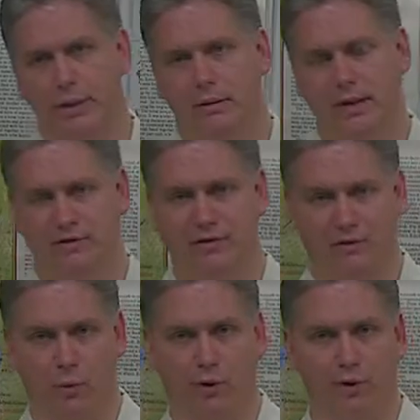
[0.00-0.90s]
That's if you ever
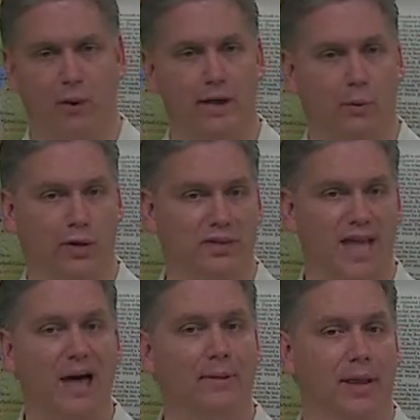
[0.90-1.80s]
wondered why the word's
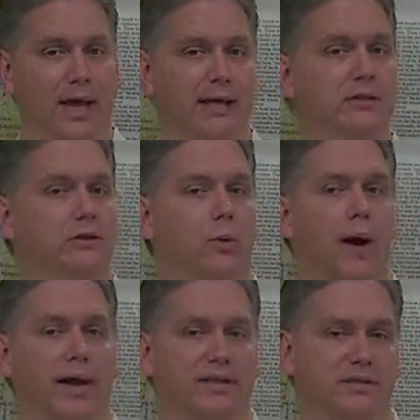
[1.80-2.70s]
capitalized or
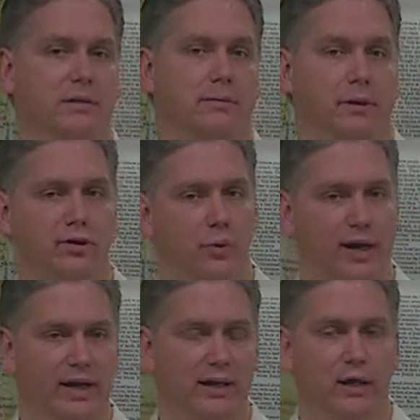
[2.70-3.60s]
why it's
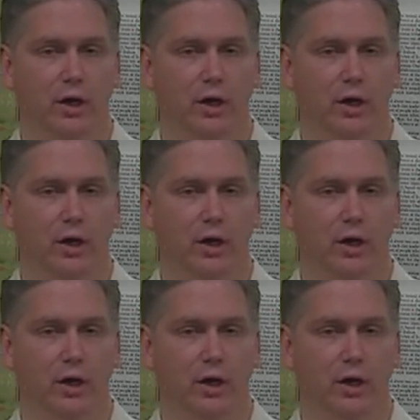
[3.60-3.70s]
punctuated.